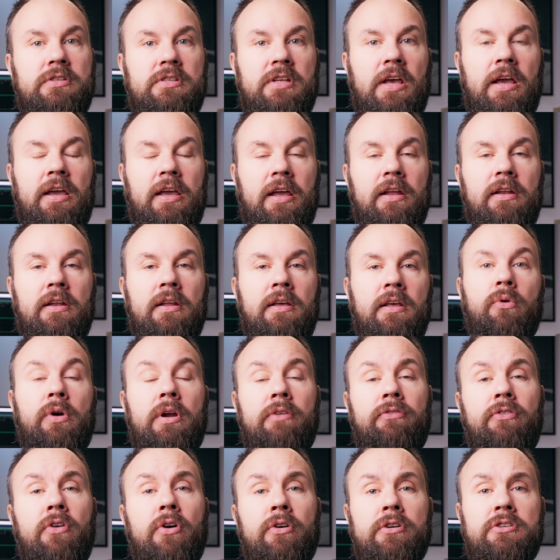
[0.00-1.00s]
second. Or
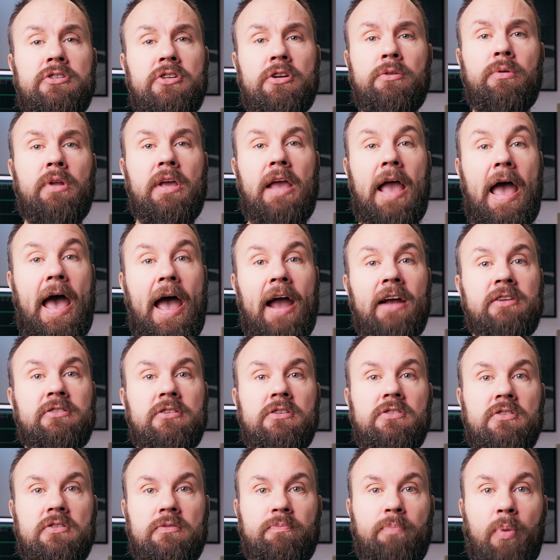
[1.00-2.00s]
if you're shooting
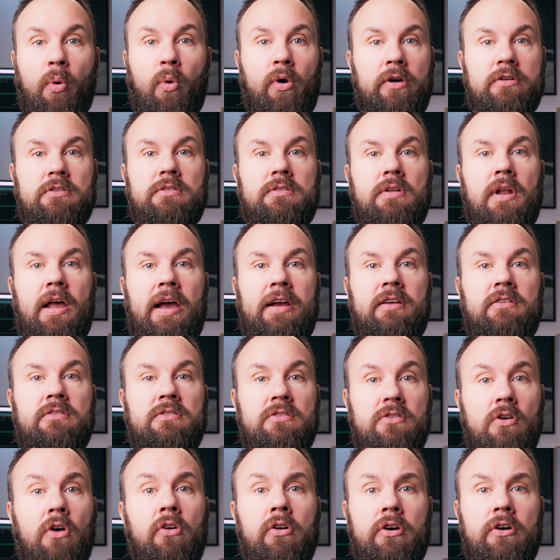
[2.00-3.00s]
action sports like
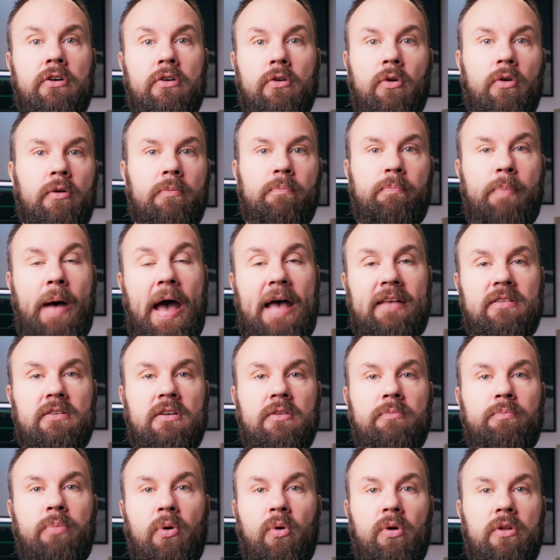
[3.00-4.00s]
soccer or
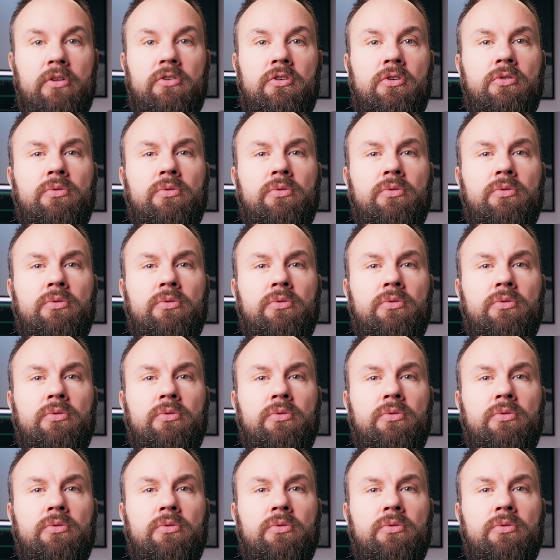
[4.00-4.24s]
basketball,